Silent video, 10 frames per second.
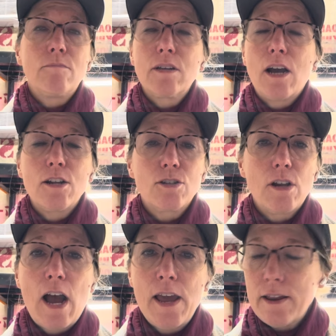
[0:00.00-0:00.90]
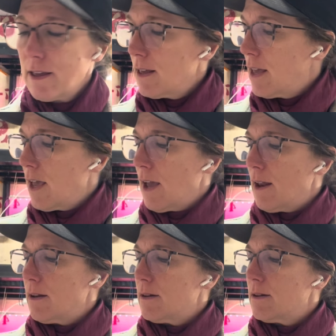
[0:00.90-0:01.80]
gosh, I can't
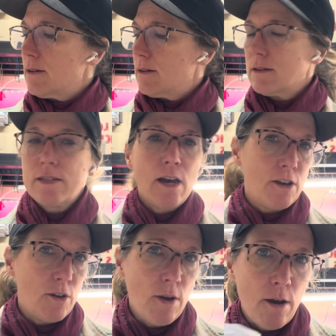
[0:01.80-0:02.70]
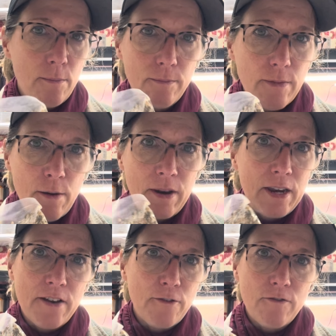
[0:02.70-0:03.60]
tell you how many
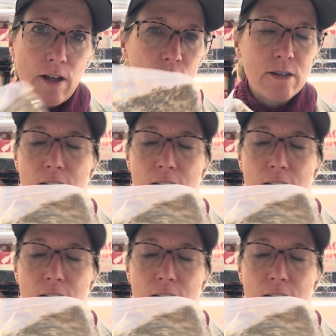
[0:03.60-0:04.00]
different flowers,